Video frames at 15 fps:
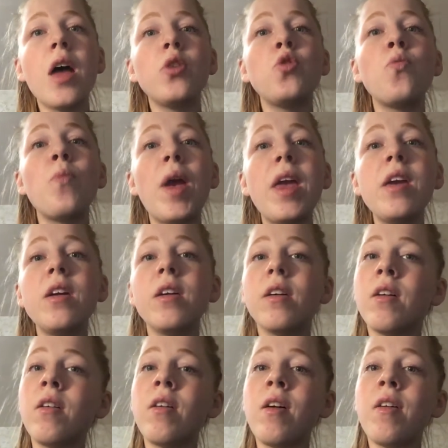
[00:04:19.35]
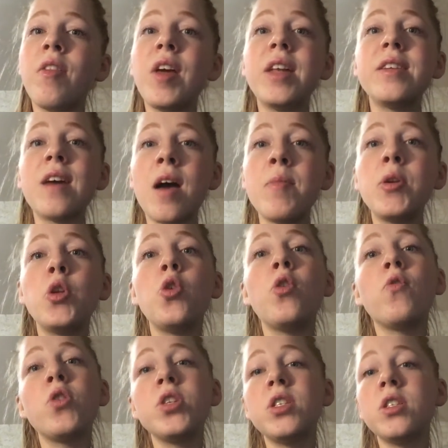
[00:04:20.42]
to make their time at
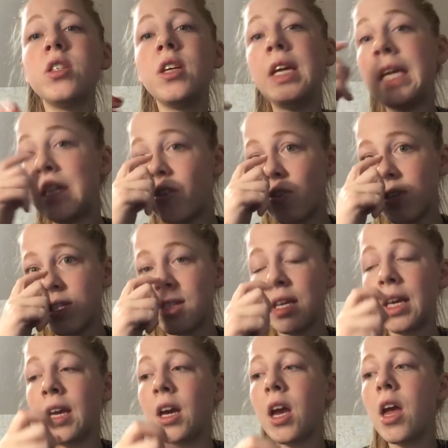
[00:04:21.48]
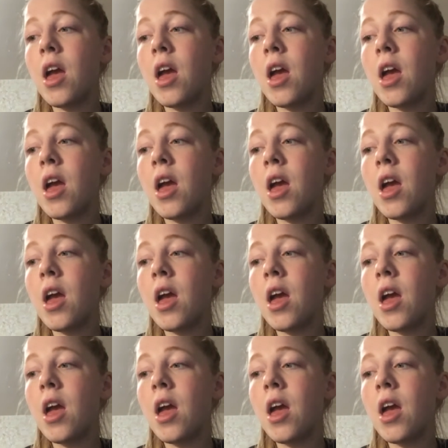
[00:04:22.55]
university interesting.